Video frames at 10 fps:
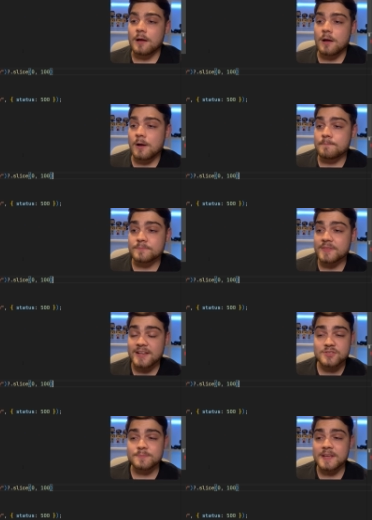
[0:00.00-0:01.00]
Um,
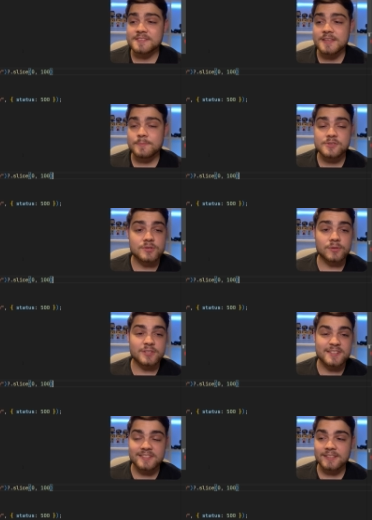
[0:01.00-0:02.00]
that just makes the image look
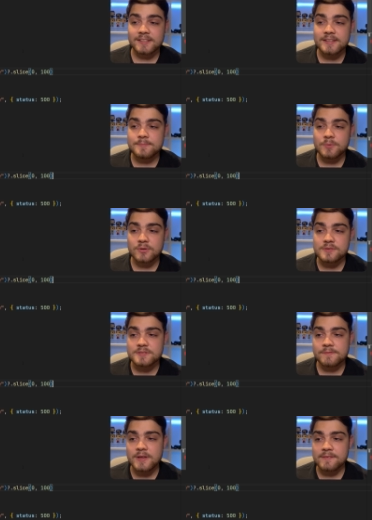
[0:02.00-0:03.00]
nice and clean because
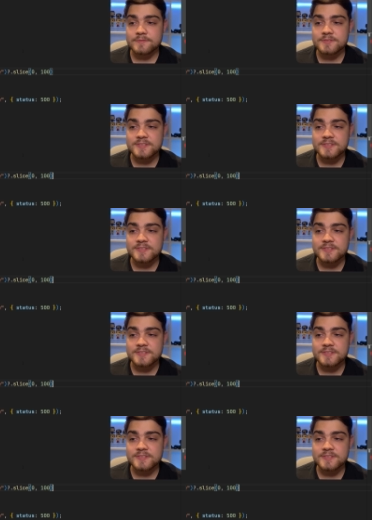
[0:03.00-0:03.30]
if you have